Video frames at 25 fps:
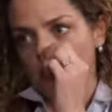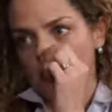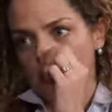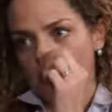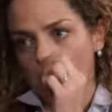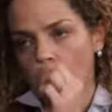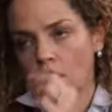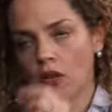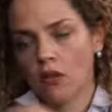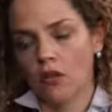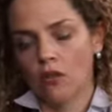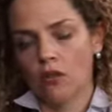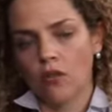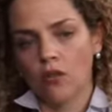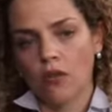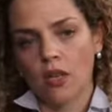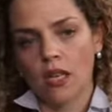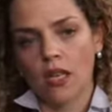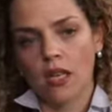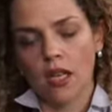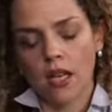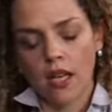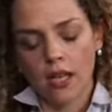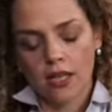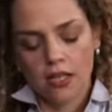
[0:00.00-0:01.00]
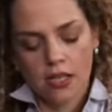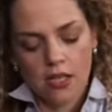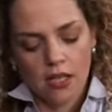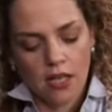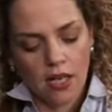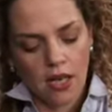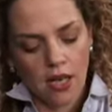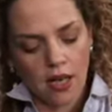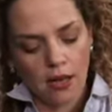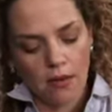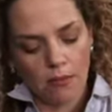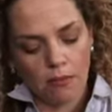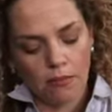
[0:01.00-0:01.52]
So looking at
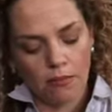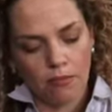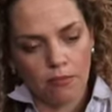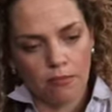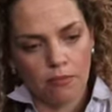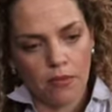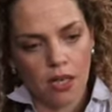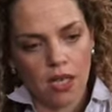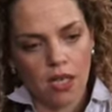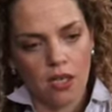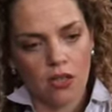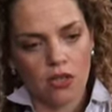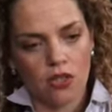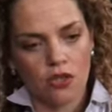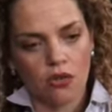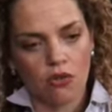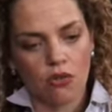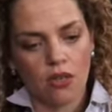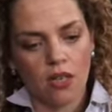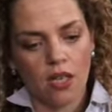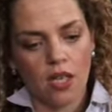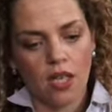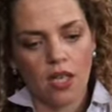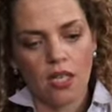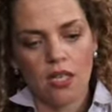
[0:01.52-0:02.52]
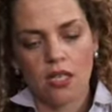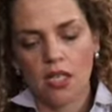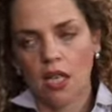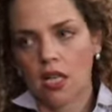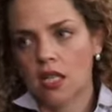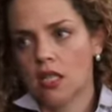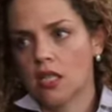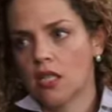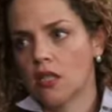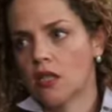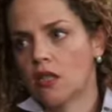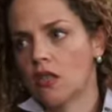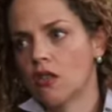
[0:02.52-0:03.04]
making sure that any
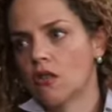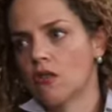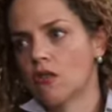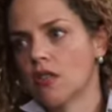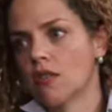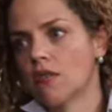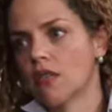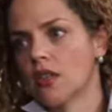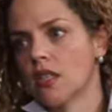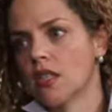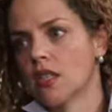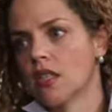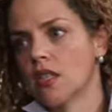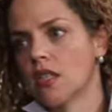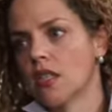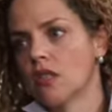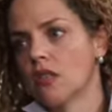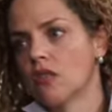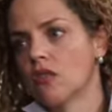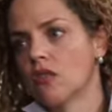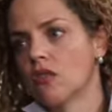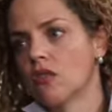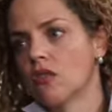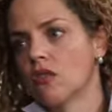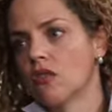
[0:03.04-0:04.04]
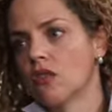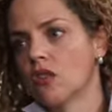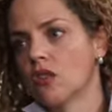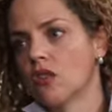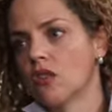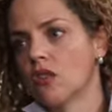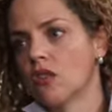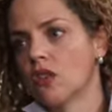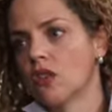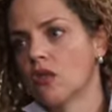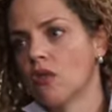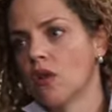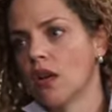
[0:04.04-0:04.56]
tactic that you invest in,
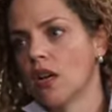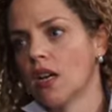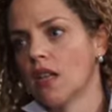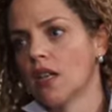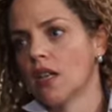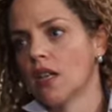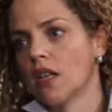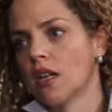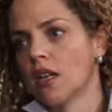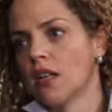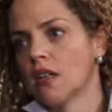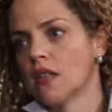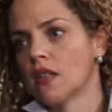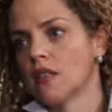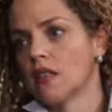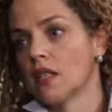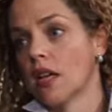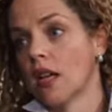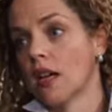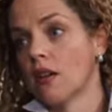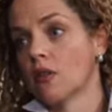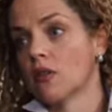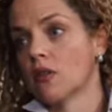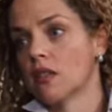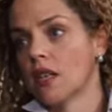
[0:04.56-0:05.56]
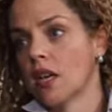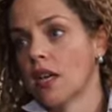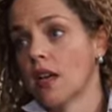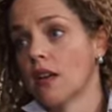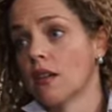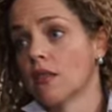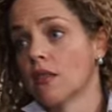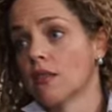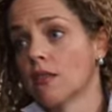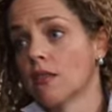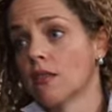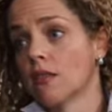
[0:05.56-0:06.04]
that you are getting sales out